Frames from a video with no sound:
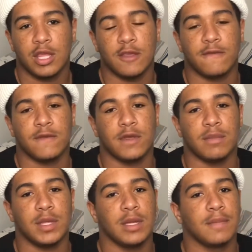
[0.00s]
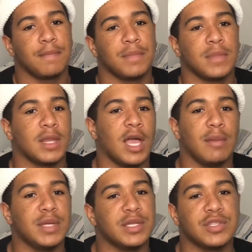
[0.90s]
You feel me? I
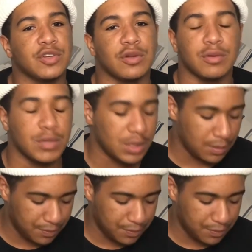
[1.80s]
be the turnt one.